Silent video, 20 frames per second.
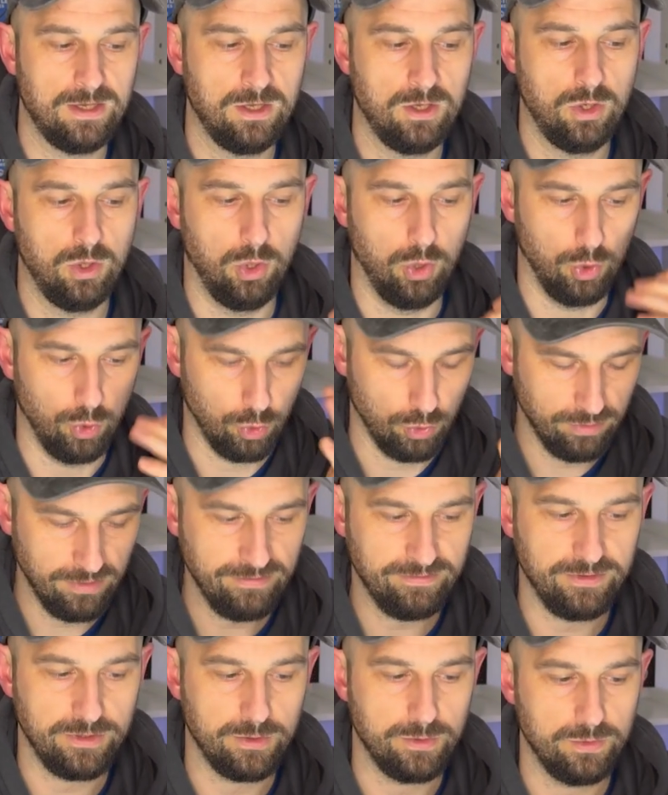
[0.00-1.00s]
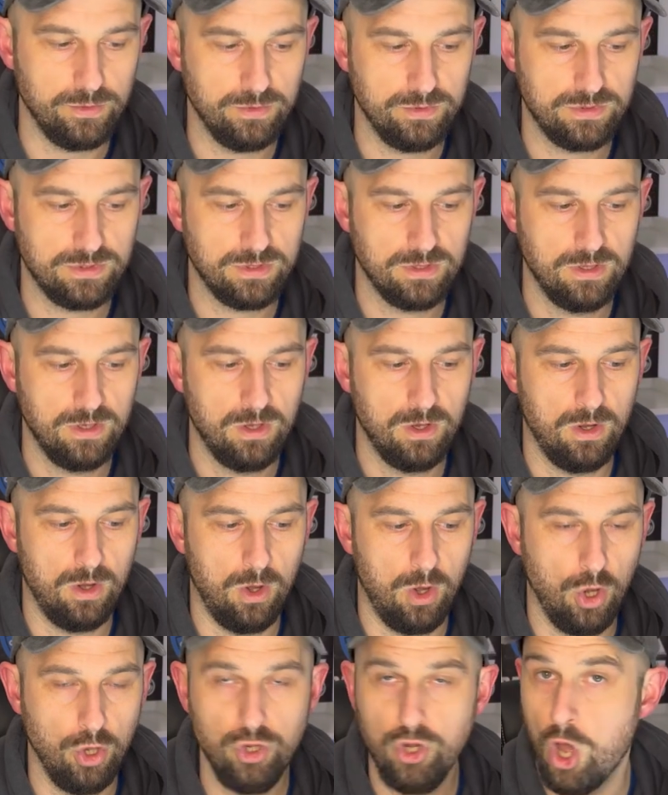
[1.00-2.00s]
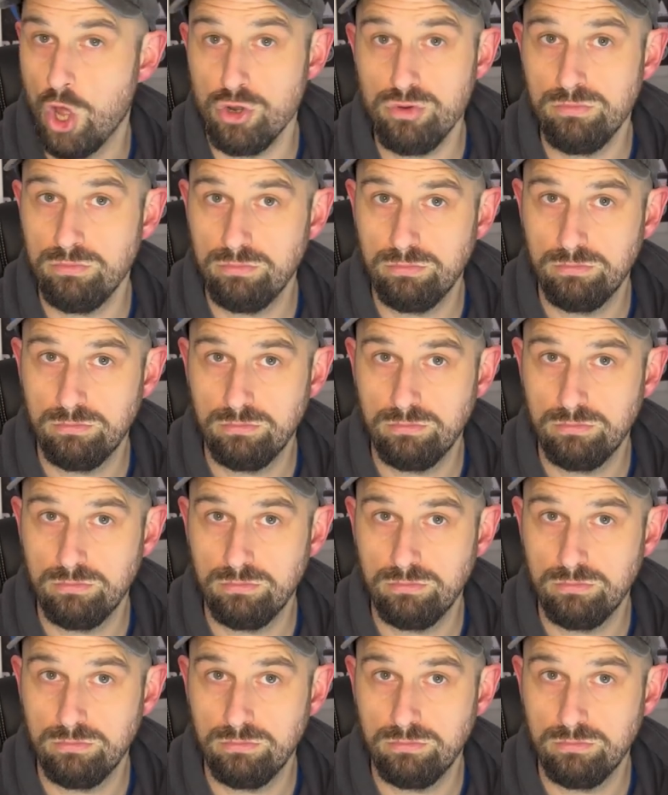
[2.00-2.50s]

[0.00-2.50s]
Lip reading: low reviews or none,